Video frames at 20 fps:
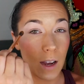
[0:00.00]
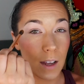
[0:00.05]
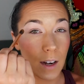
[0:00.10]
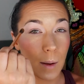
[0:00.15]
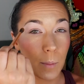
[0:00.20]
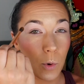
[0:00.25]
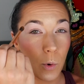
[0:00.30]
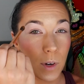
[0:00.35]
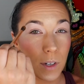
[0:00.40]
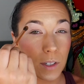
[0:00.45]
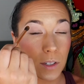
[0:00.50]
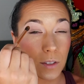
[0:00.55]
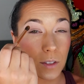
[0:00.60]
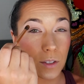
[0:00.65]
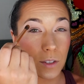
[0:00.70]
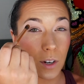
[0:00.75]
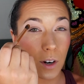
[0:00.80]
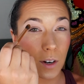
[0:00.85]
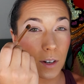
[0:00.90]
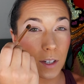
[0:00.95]
and I'm going to
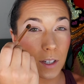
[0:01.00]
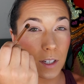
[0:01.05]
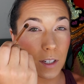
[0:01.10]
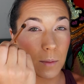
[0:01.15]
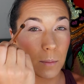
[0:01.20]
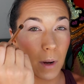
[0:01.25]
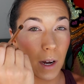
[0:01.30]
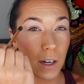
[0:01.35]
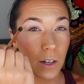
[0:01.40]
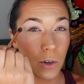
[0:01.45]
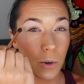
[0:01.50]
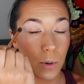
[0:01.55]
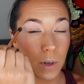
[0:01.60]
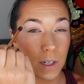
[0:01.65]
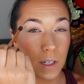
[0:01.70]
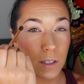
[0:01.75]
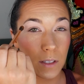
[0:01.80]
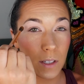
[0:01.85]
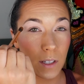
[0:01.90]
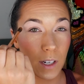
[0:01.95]
start in my
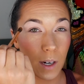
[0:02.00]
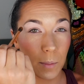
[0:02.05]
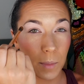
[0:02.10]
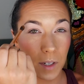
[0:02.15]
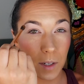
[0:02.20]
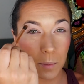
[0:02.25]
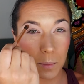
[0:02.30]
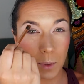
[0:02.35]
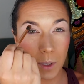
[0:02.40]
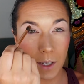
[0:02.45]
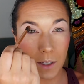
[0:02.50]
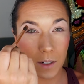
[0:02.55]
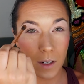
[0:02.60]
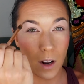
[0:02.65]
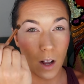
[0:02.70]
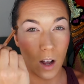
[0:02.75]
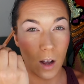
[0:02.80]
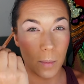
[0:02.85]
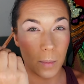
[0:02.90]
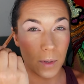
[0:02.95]
crease and I'm going to blend it
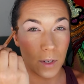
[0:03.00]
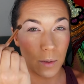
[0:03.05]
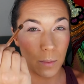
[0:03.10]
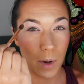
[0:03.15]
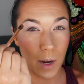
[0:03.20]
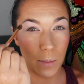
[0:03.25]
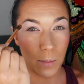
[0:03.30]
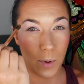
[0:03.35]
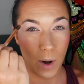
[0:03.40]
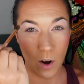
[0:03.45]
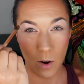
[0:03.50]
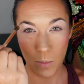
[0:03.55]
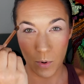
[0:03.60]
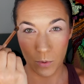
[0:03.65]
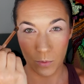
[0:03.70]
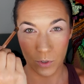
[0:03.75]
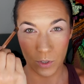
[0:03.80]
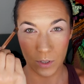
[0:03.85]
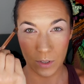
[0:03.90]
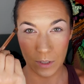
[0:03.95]
up into my brow
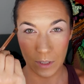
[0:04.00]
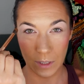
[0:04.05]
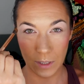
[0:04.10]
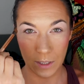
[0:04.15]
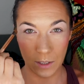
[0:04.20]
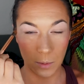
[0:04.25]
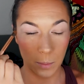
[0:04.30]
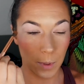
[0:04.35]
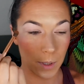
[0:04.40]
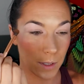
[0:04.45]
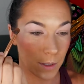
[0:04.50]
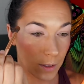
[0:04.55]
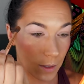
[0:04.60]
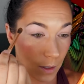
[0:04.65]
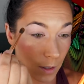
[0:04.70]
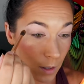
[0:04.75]
bone just a little bit.